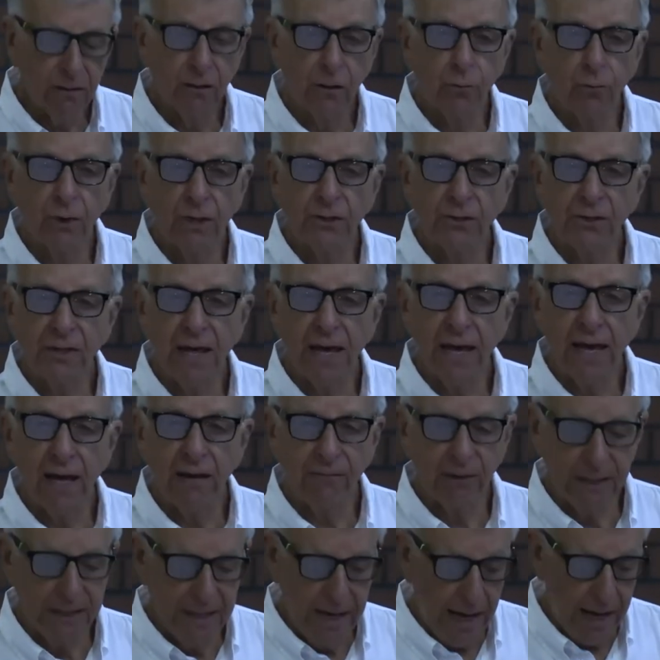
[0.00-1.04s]
in which they have
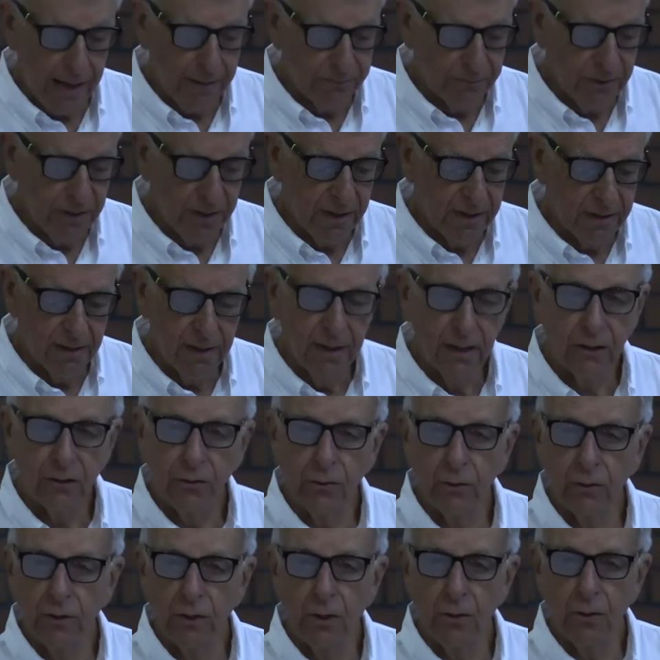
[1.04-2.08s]
adapted
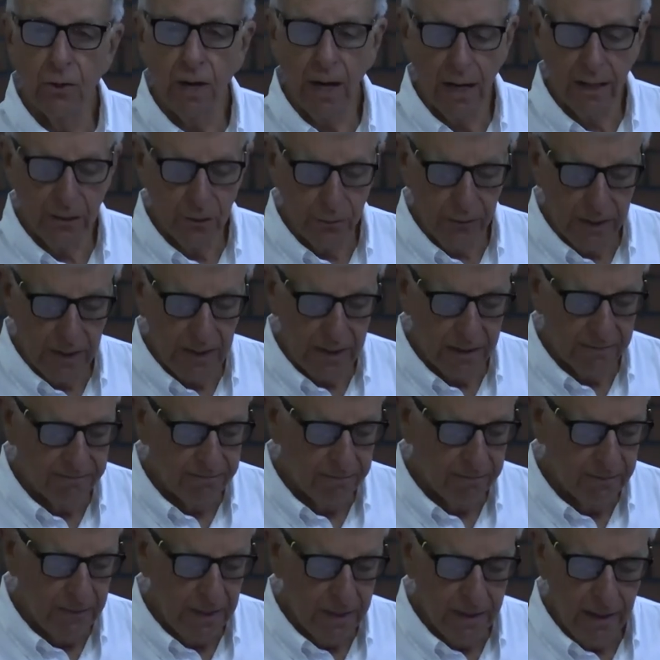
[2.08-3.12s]
to a new country,
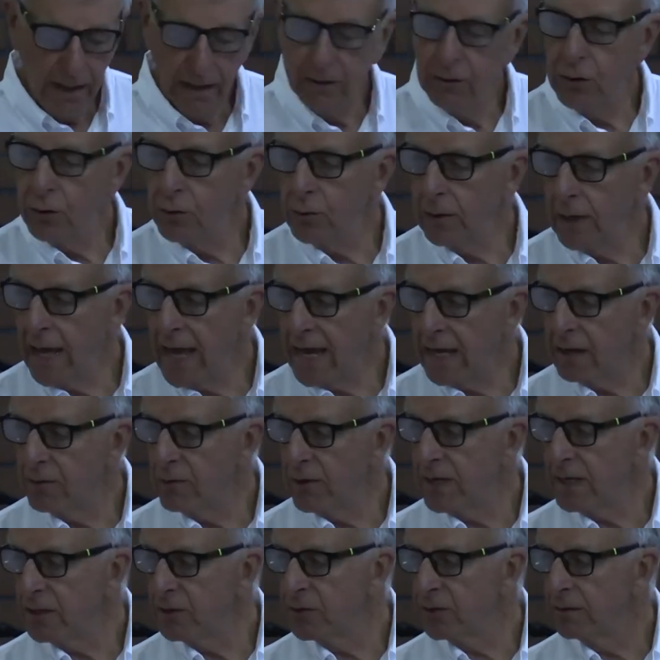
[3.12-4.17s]
a new
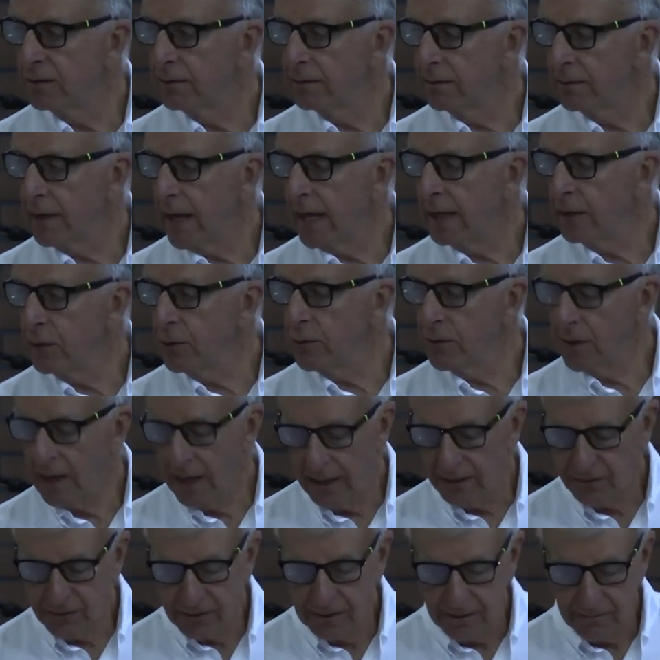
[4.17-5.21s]
language, and new
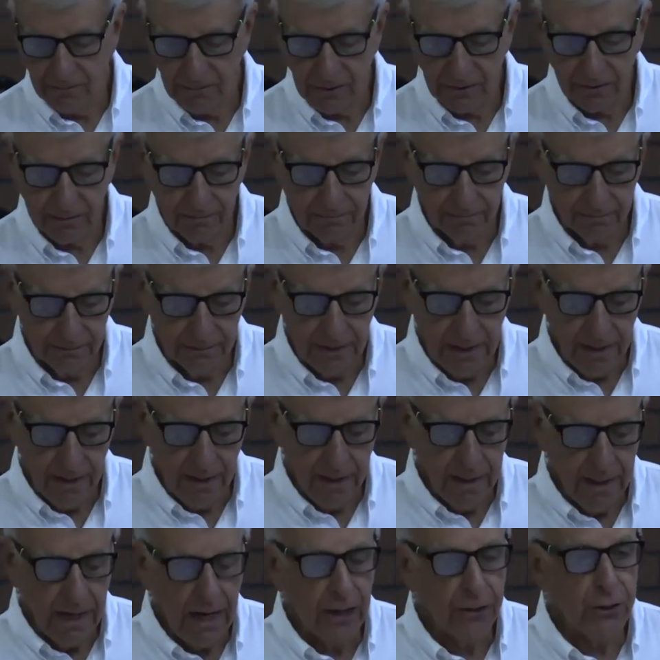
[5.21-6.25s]
customs.
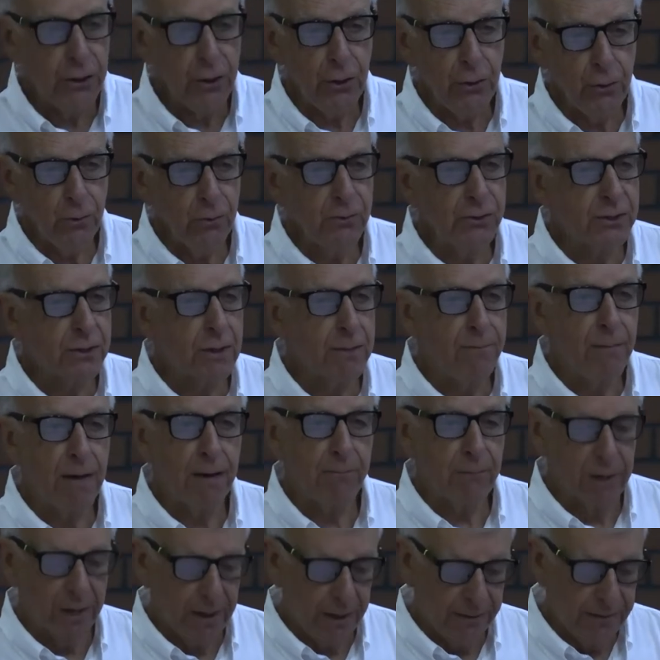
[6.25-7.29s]
A huge
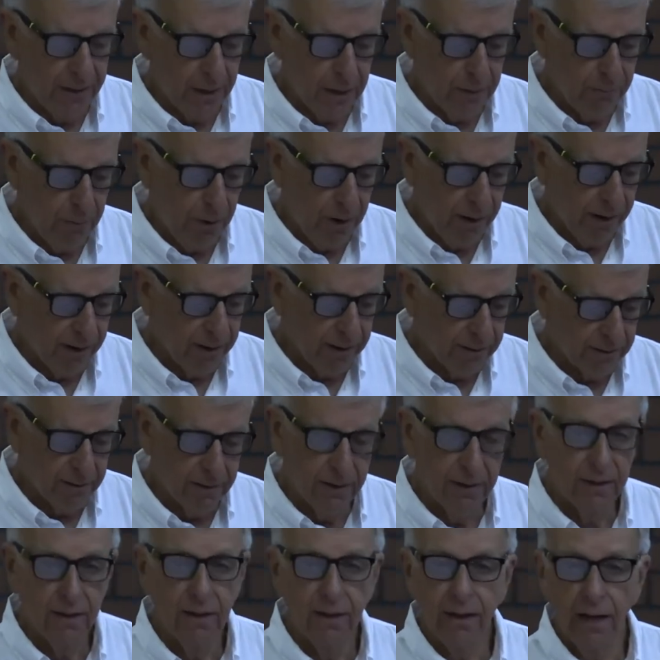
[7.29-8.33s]
commitment on their part,
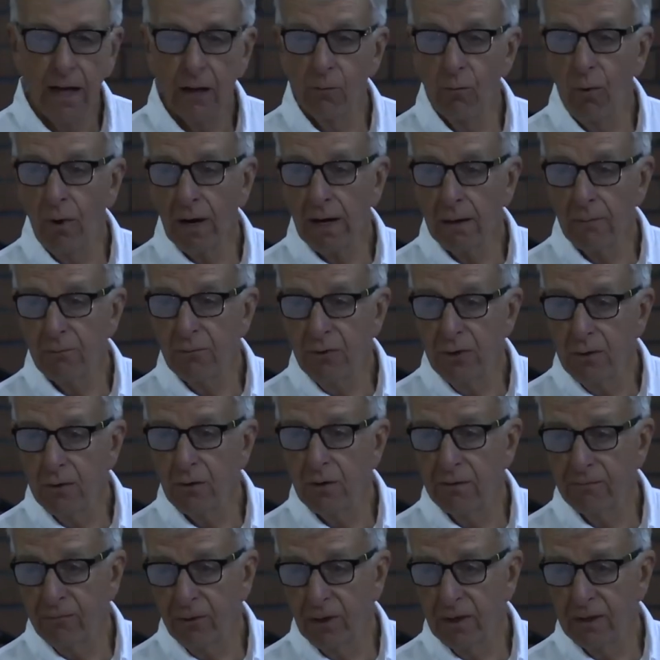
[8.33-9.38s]
and what a
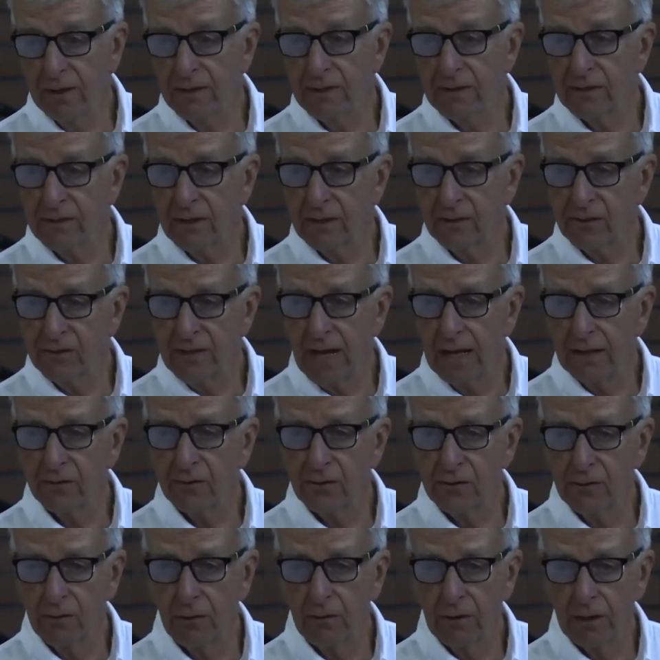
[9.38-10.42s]
beautiful success
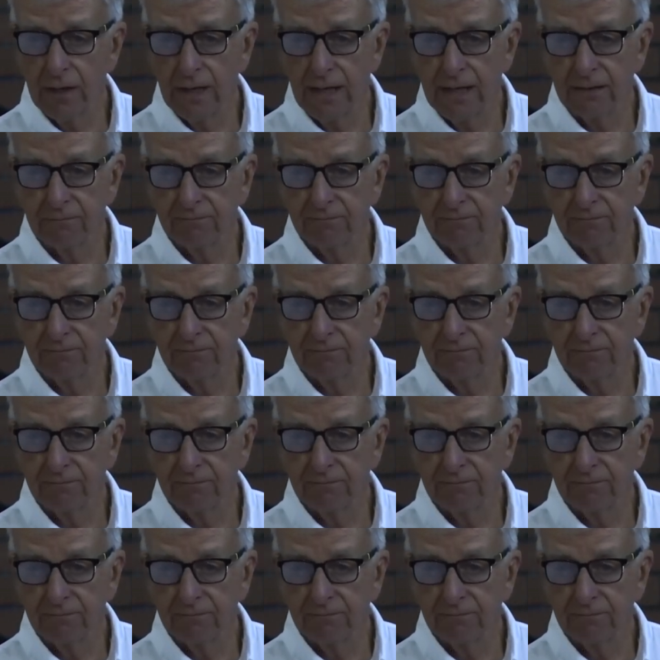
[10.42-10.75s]
story.